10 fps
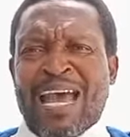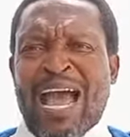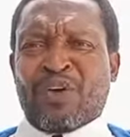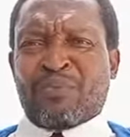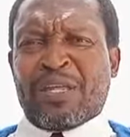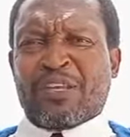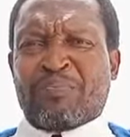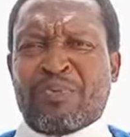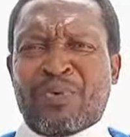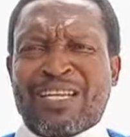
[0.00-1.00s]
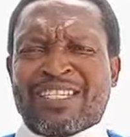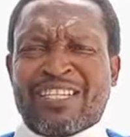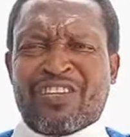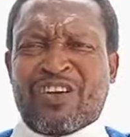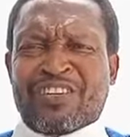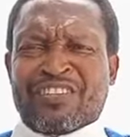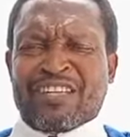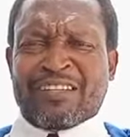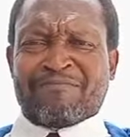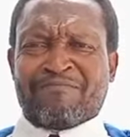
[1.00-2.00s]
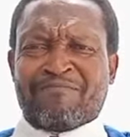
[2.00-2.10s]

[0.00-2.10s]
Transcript: I hope that your people listen and understand.